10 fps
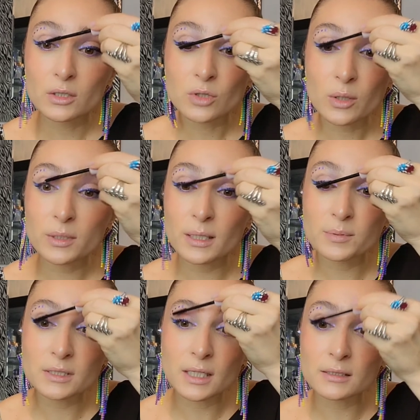So I went
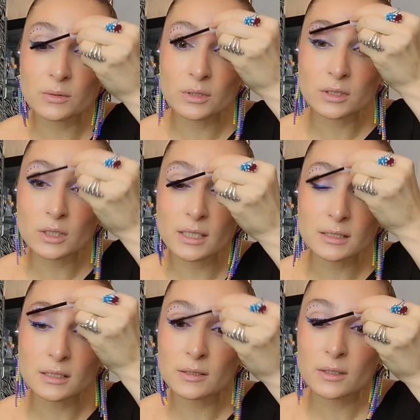upstairs. There was
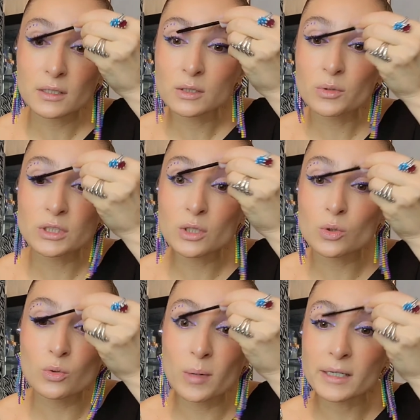crazy. There was a
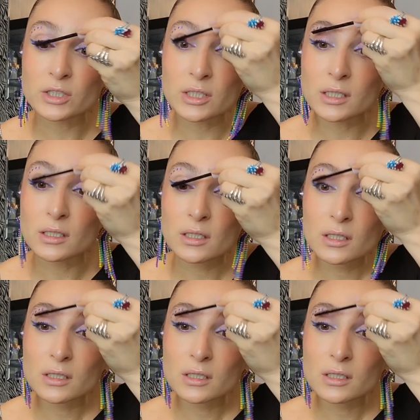room, actually.